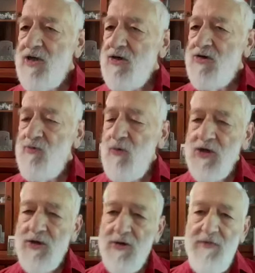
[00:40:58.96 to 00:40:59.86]
do you
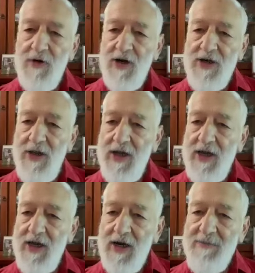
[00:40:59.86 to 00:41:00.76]
want to avoid
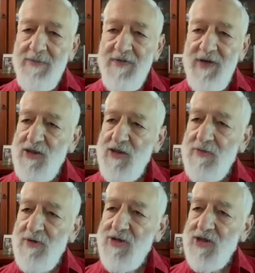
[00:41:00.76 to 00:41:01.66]
the
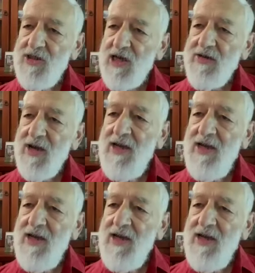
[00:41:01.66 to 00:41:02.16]
vegetables? Is that